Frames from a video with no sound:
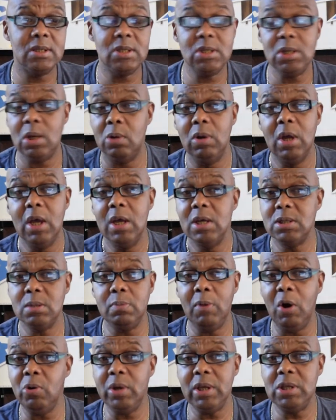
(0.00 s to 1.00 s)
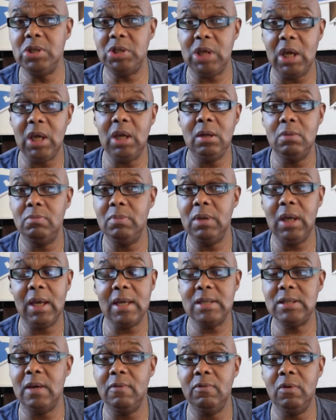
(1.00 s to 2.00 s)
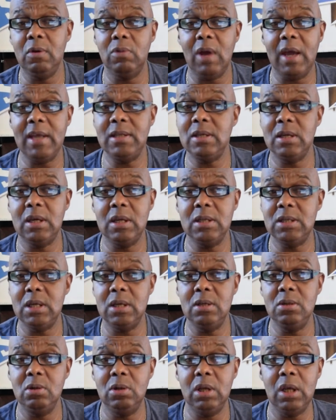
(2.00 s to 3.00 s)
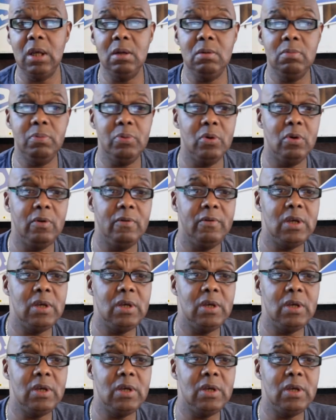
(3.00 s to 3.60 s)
So smoking Jade, and me, has every right to continue to improve.